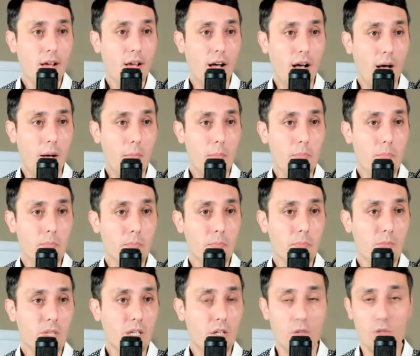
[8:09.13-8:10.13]
Um,
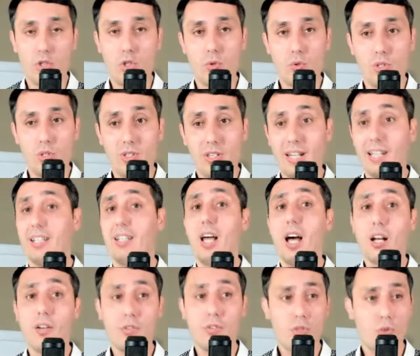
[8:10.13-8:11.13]
you know, students. A
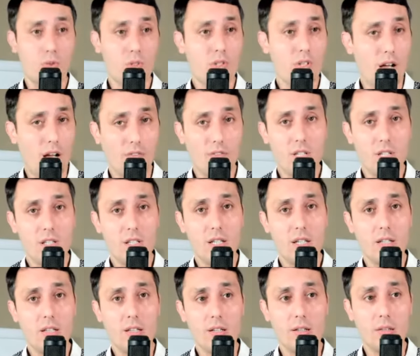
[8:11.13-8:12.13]
lot of students,
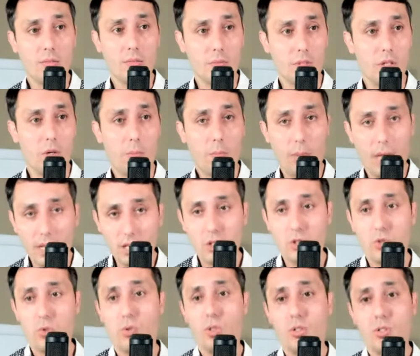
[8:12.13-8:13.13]
obviously, they're you know
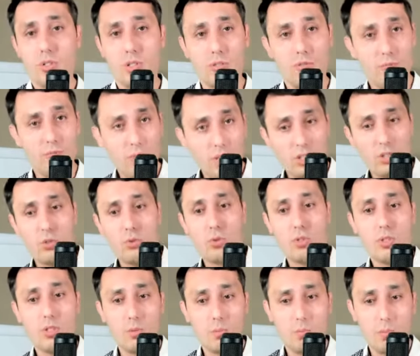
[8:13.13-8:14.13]
paid students and free
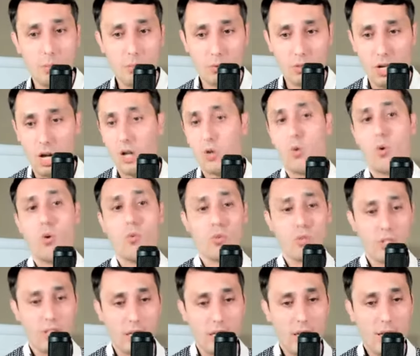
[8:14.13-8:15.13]
students. That people gone
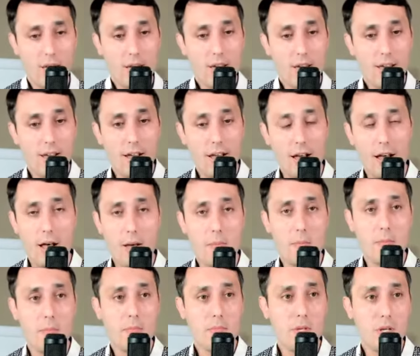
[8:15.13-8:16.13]
over the
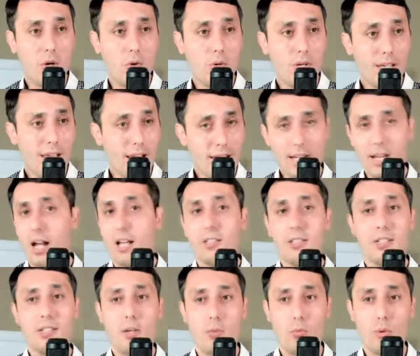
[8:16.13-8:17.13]
um, you know any
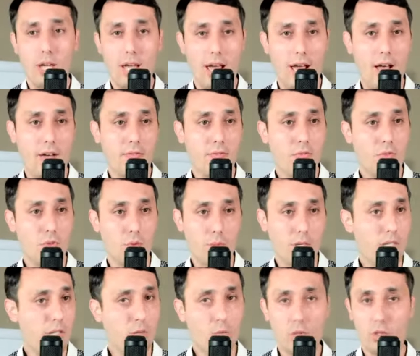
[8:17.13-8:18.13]
content that we have. So
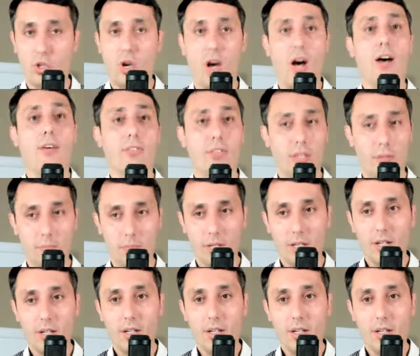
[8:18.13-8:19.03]
basically, we taught them